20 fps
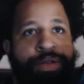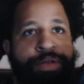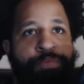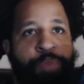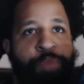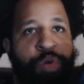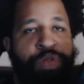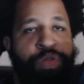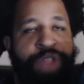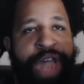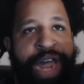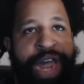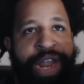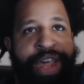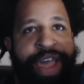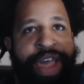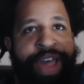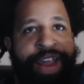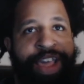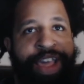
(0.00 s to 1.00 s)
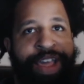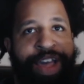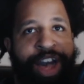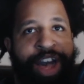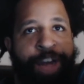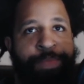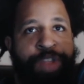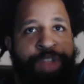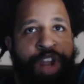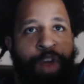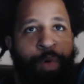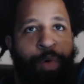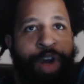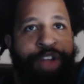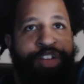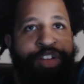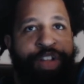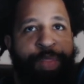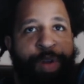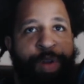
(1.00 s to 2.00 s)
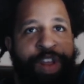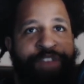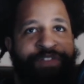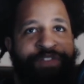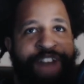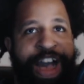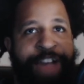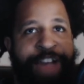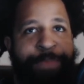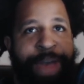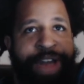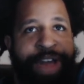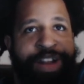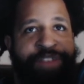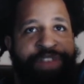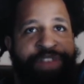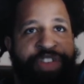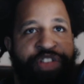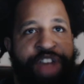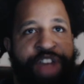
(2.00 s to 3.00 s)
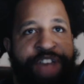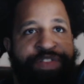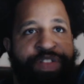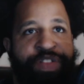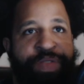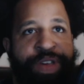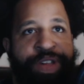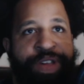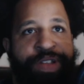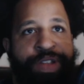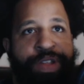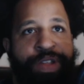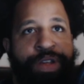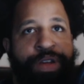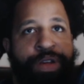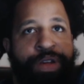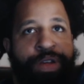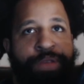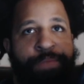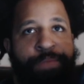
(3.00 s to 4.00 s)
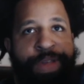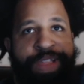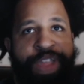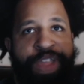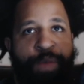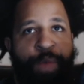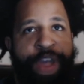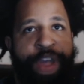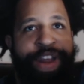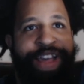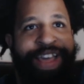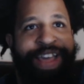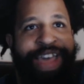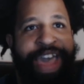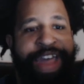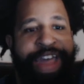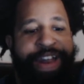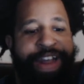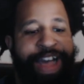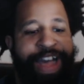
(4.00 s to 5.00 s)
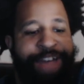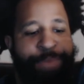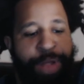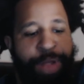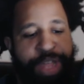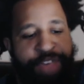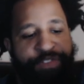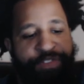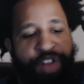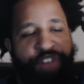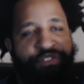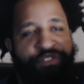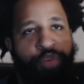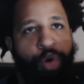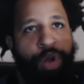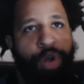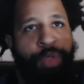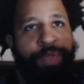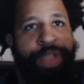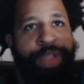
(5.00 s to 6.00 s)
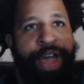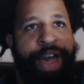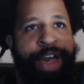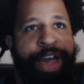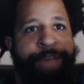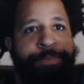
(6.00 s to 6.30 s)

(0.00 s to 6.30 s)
Most likely heading up to the 135-pound division after this. Missing weight again, I believe for the 4th time.